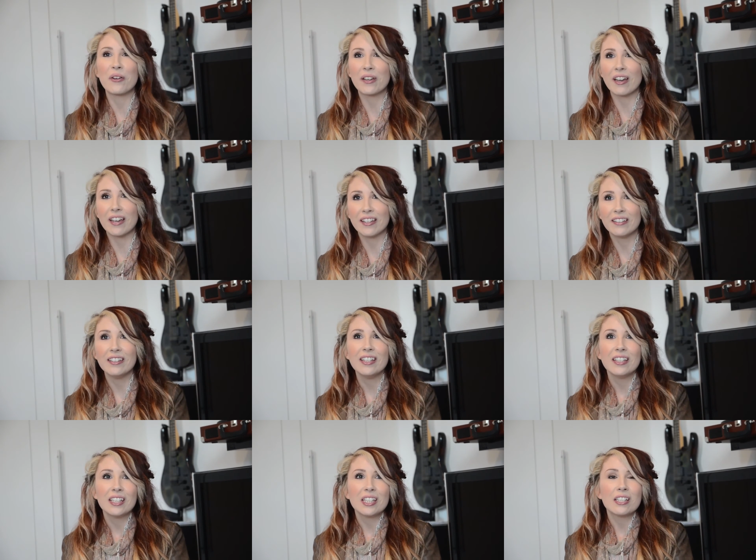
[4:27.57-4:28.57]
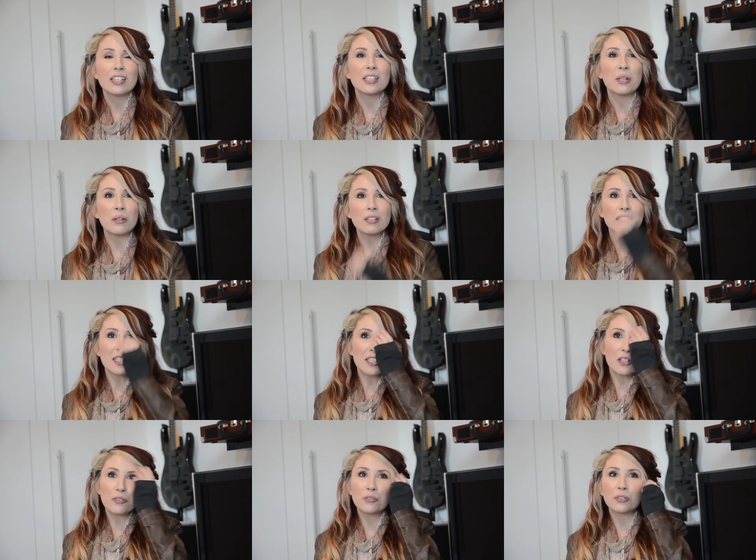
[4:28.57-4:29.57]
Okay. You know, it is a
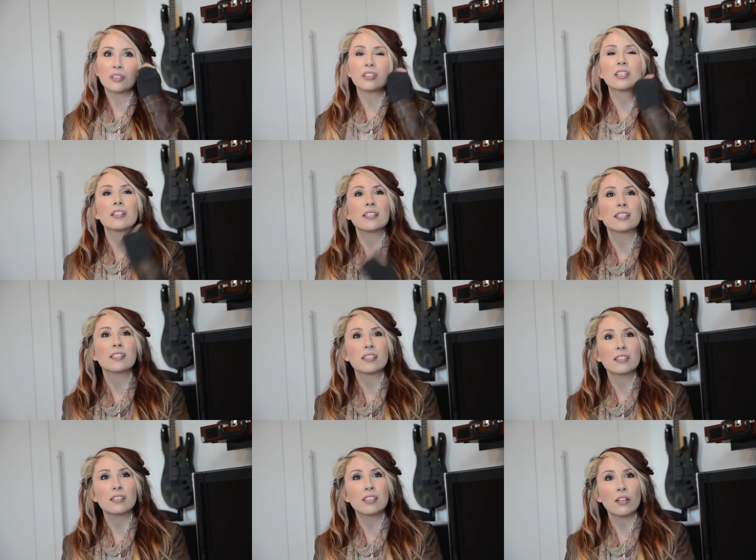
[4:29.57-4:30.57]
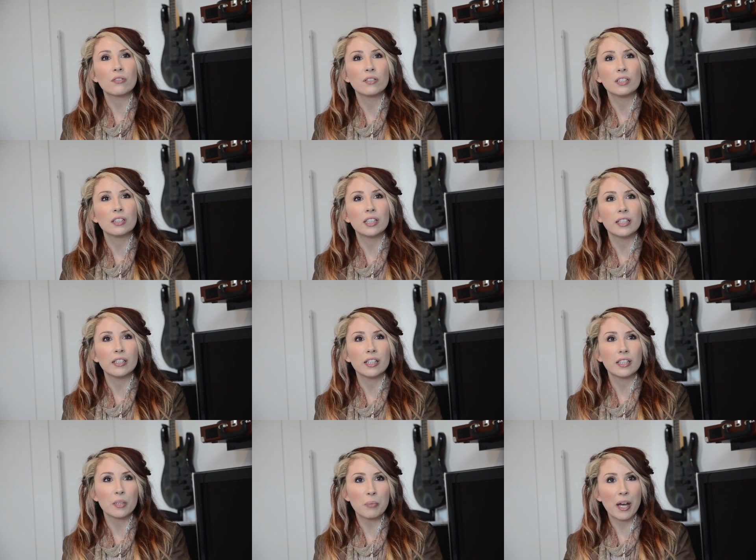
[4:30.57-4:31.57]
tough one because definitely
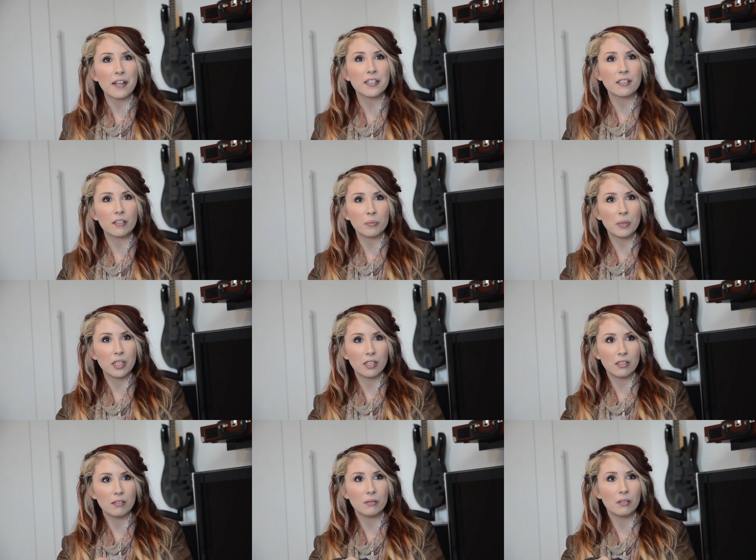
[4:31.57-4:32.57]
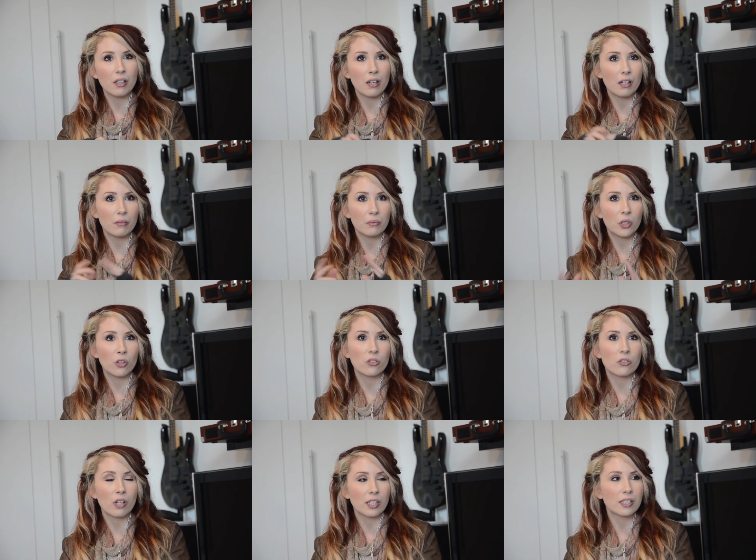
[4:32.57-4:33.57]
in the past I've been in
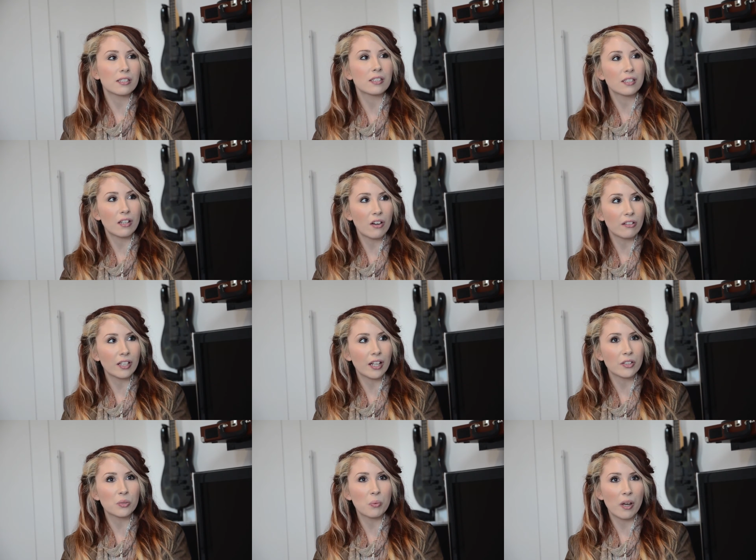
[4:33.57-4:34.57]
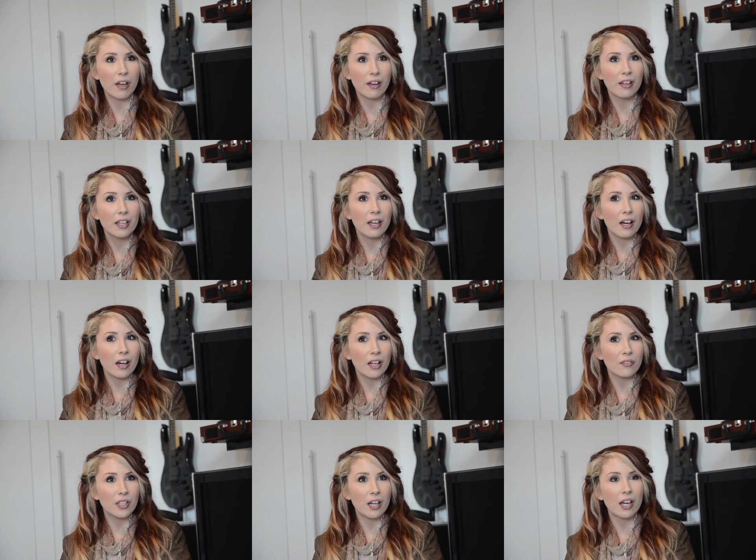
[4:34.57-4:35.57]
contracts and scenarios where I
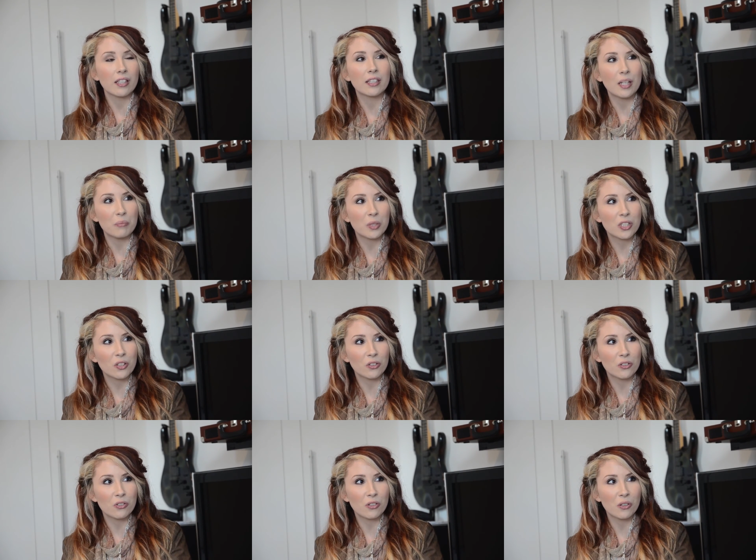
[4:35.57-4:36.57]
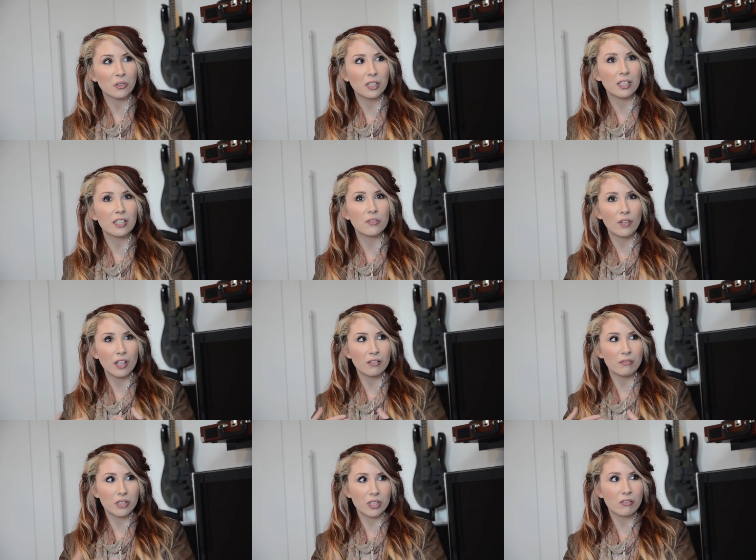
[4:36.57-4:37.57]
haven't had that much control and it is very
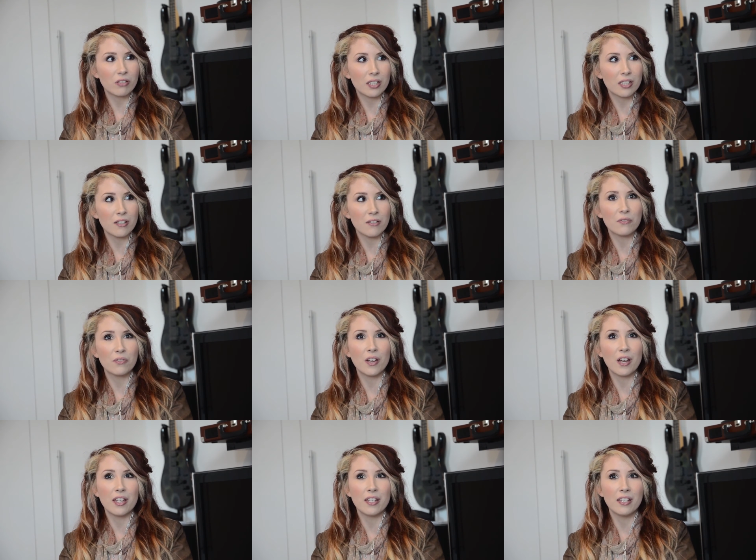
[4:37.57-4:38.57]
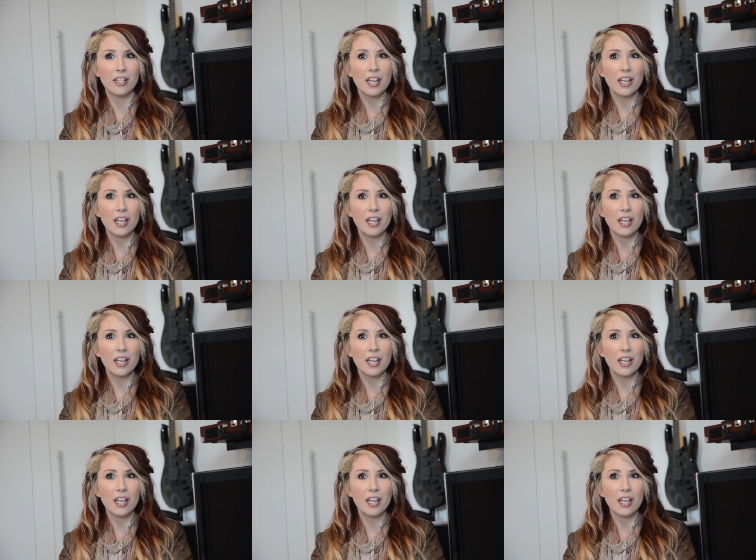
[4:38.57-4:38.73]
restrictive. And